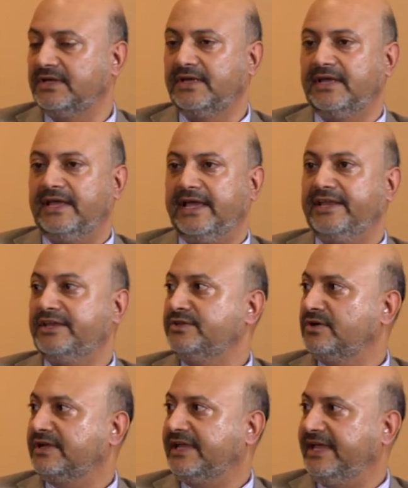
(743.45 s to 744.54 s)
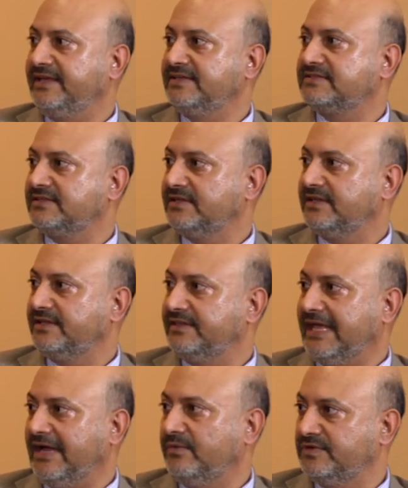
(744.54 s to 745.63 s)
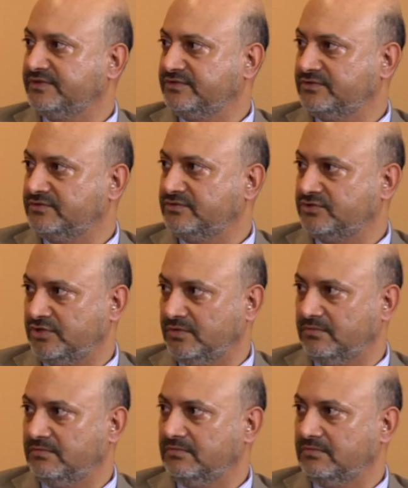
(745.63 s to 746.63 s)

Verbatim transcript: Got it. And in your case, that was true.